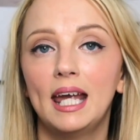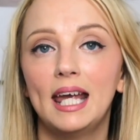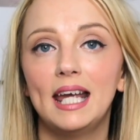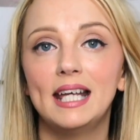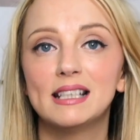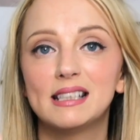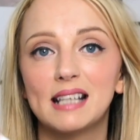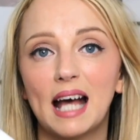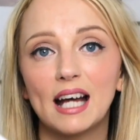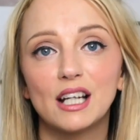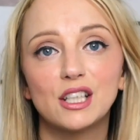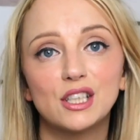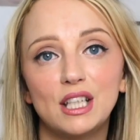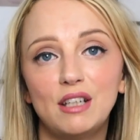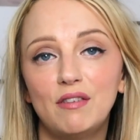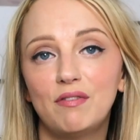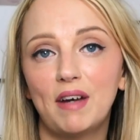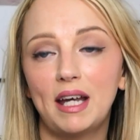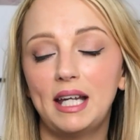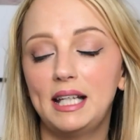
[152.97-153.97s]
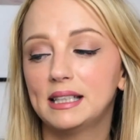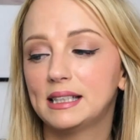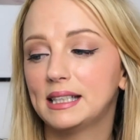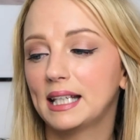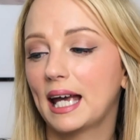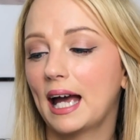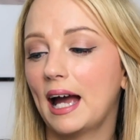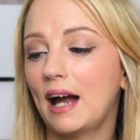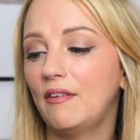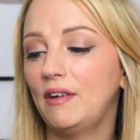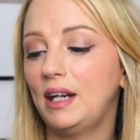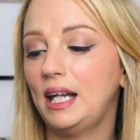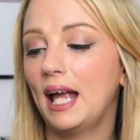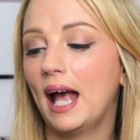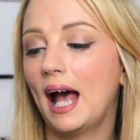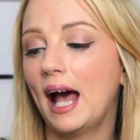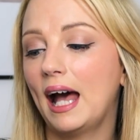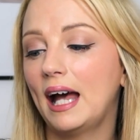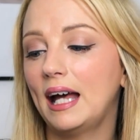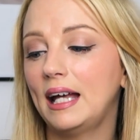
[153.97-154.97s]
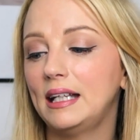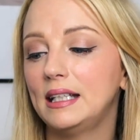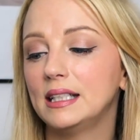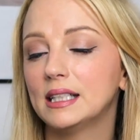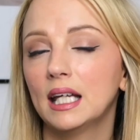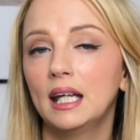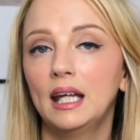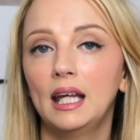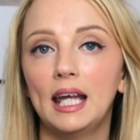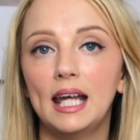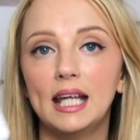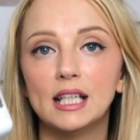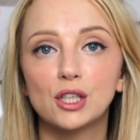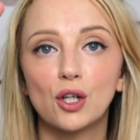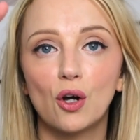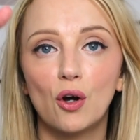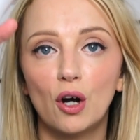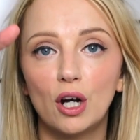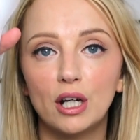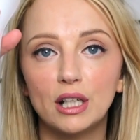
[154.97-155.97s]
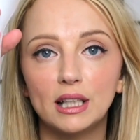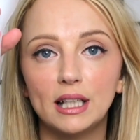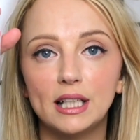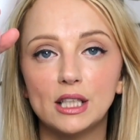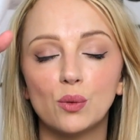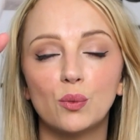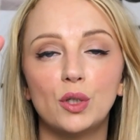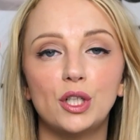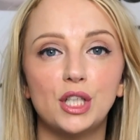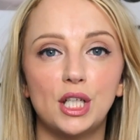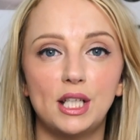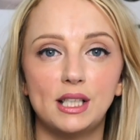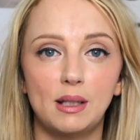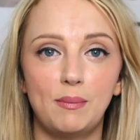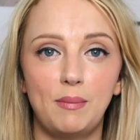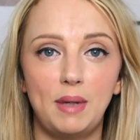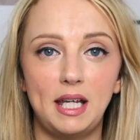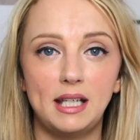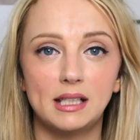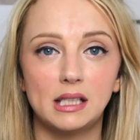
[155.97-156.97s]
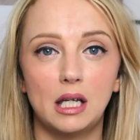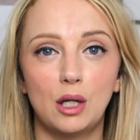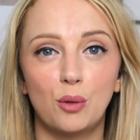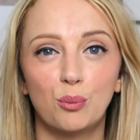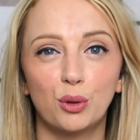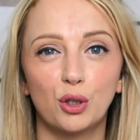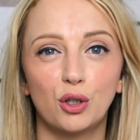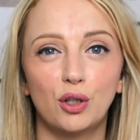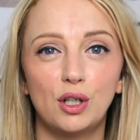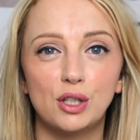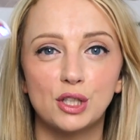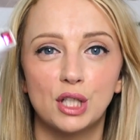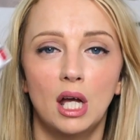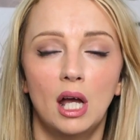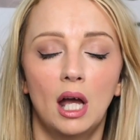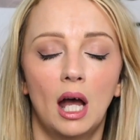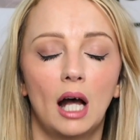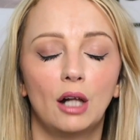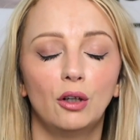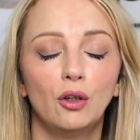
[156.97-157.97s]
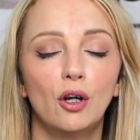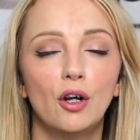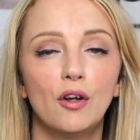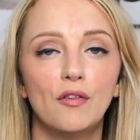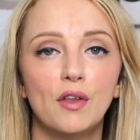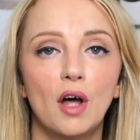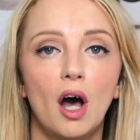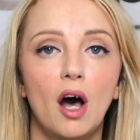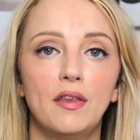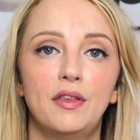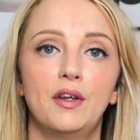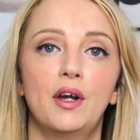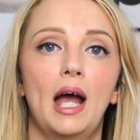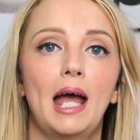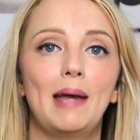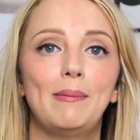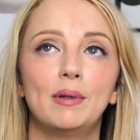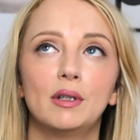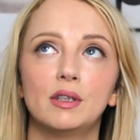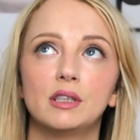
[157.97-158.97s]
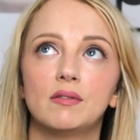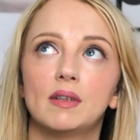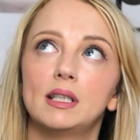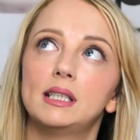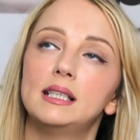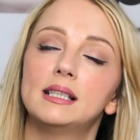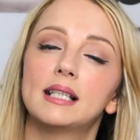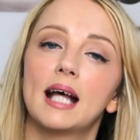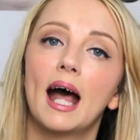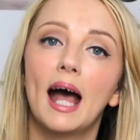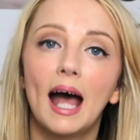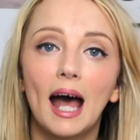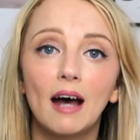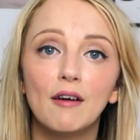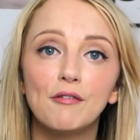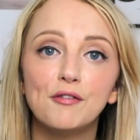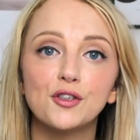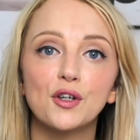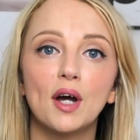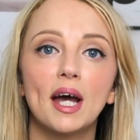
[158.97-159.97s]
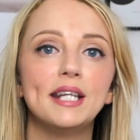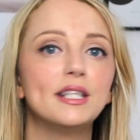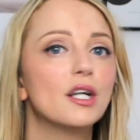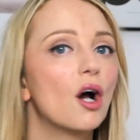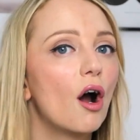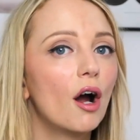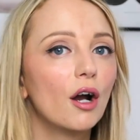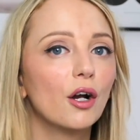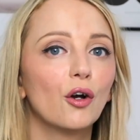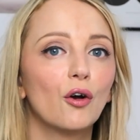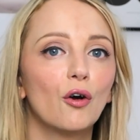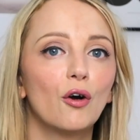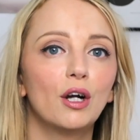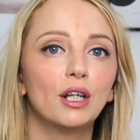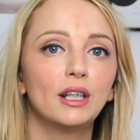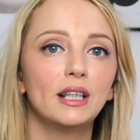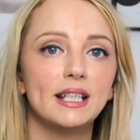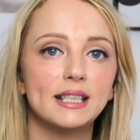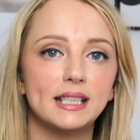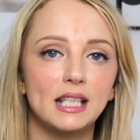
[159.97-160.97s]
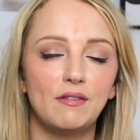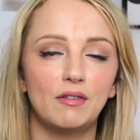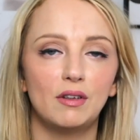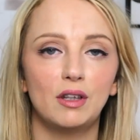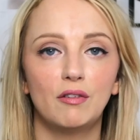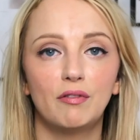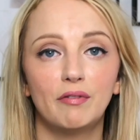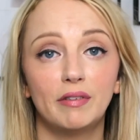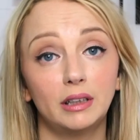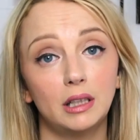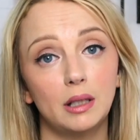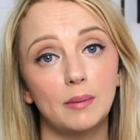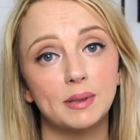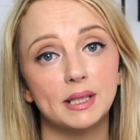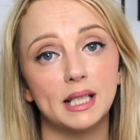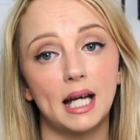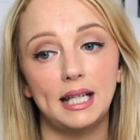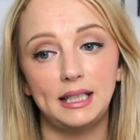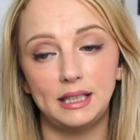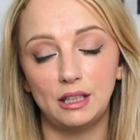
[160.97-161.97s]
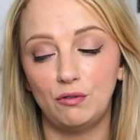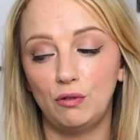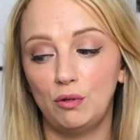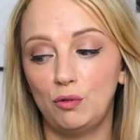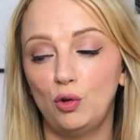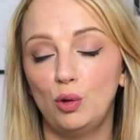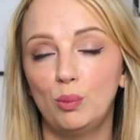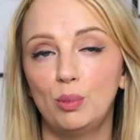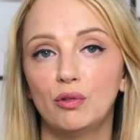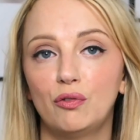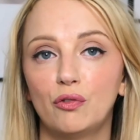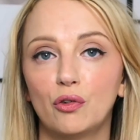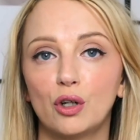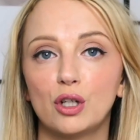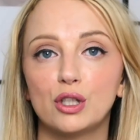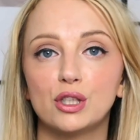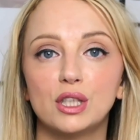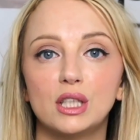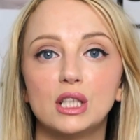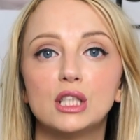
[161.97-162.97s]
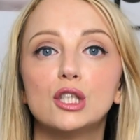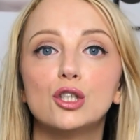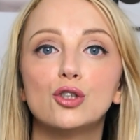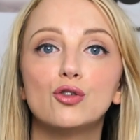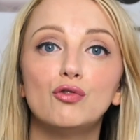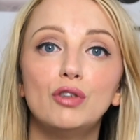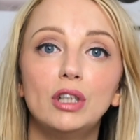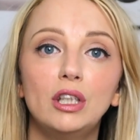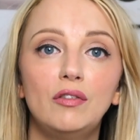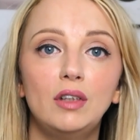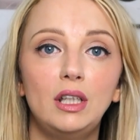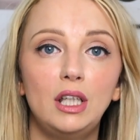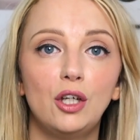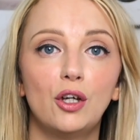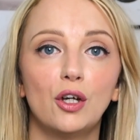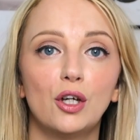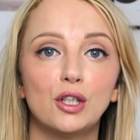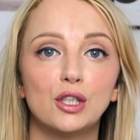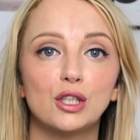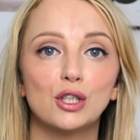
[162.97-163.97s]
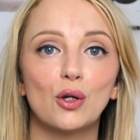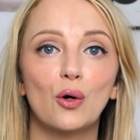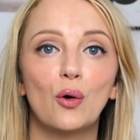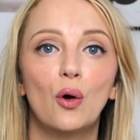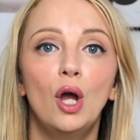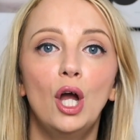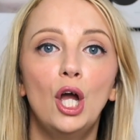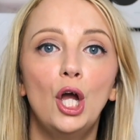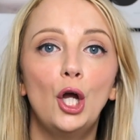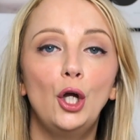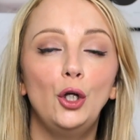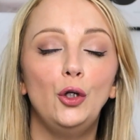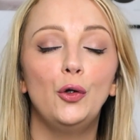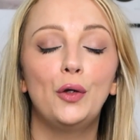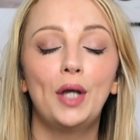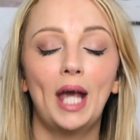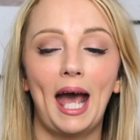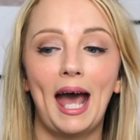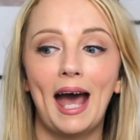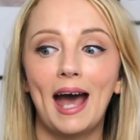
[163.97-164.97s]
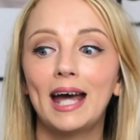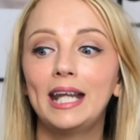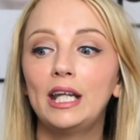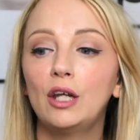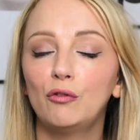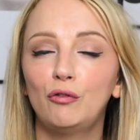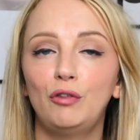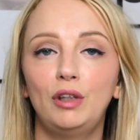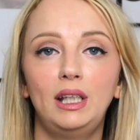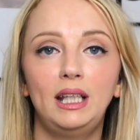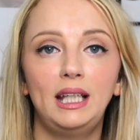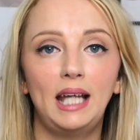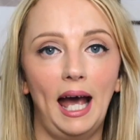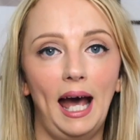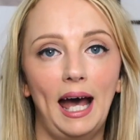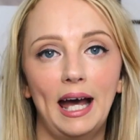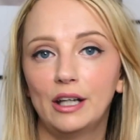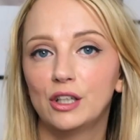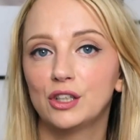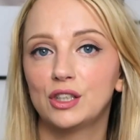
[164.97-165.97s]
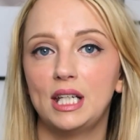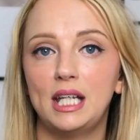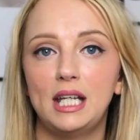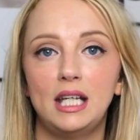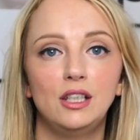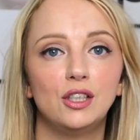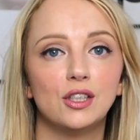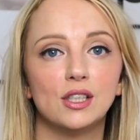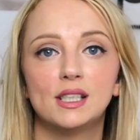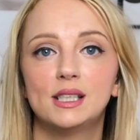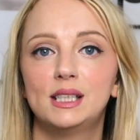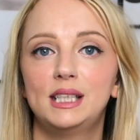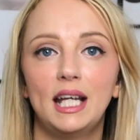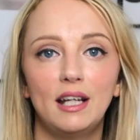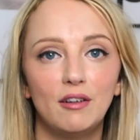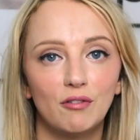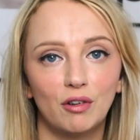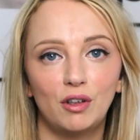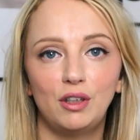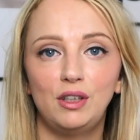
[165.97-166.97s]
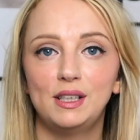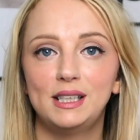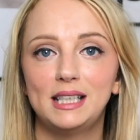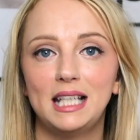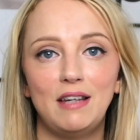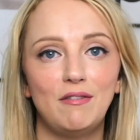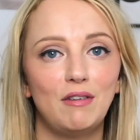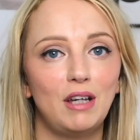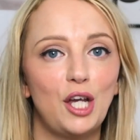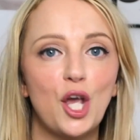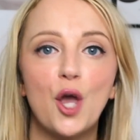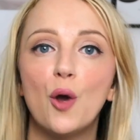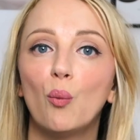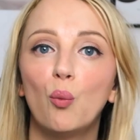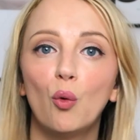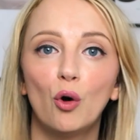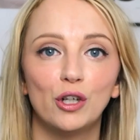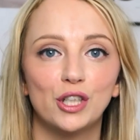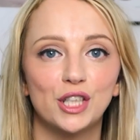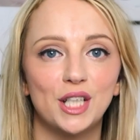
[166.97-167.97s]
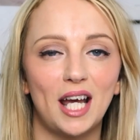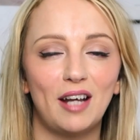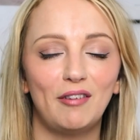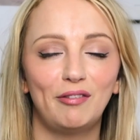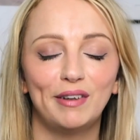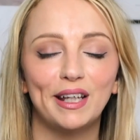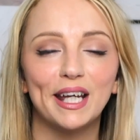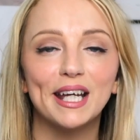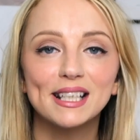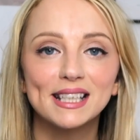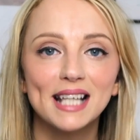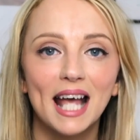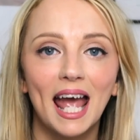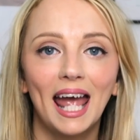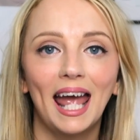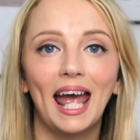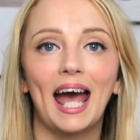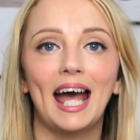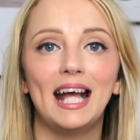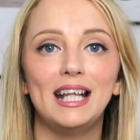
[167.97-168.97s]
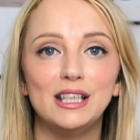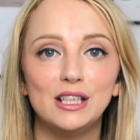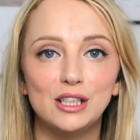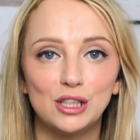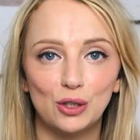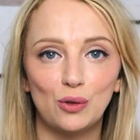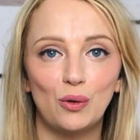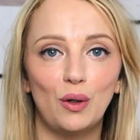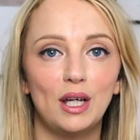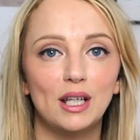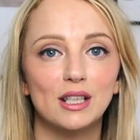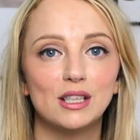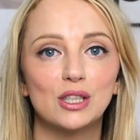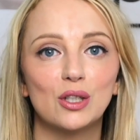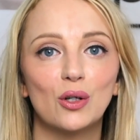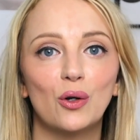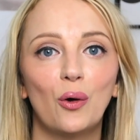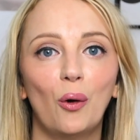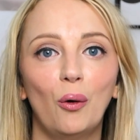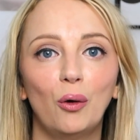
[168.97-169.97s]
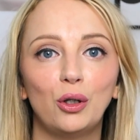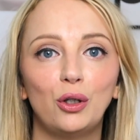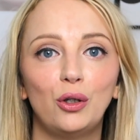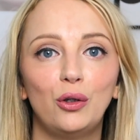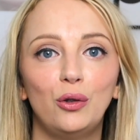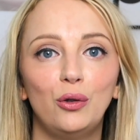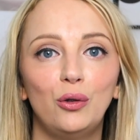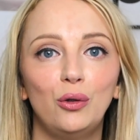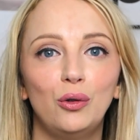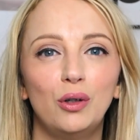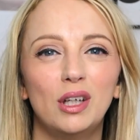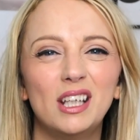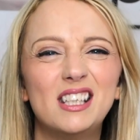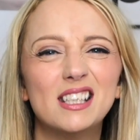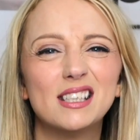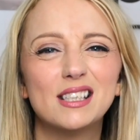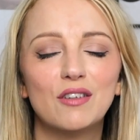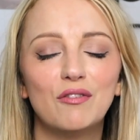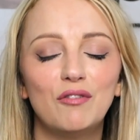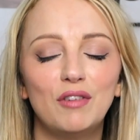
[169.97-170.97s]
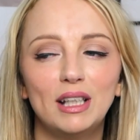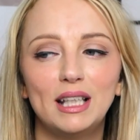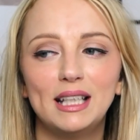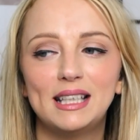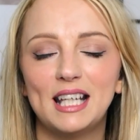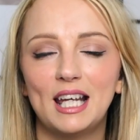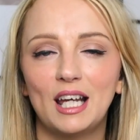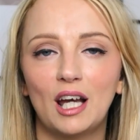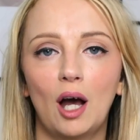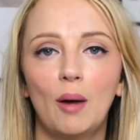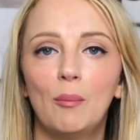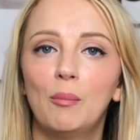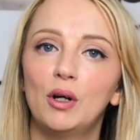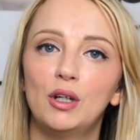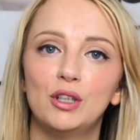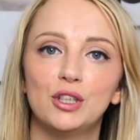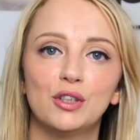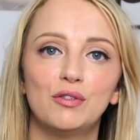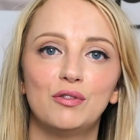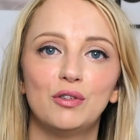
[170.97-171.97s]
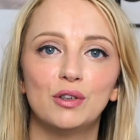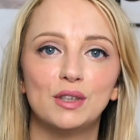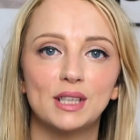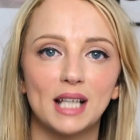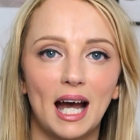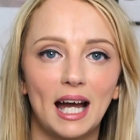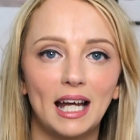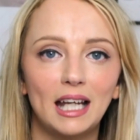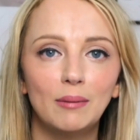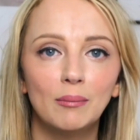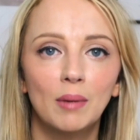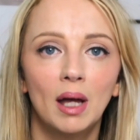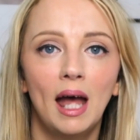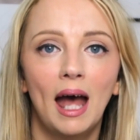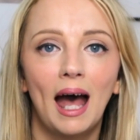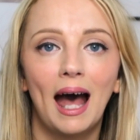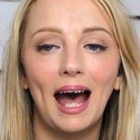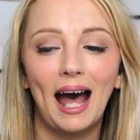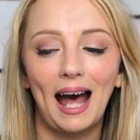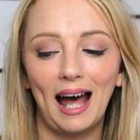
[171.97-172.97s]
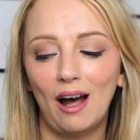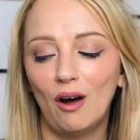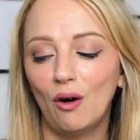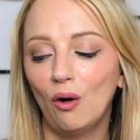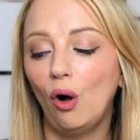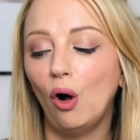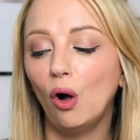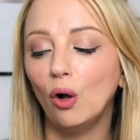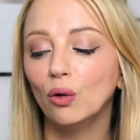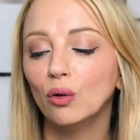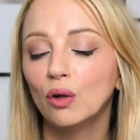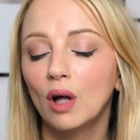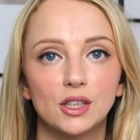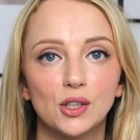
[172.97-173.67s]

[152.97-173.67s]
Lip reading: It's actually fine to carry, and it's cordless, which is amazing because a lot of the other IPL devices that I have tried aren't cordless, even the Philips that I did review before. So this is really good. So you can really actually just sit in front of your TV, watch Netflix and do it. So it doesn't really take up much of your time at all.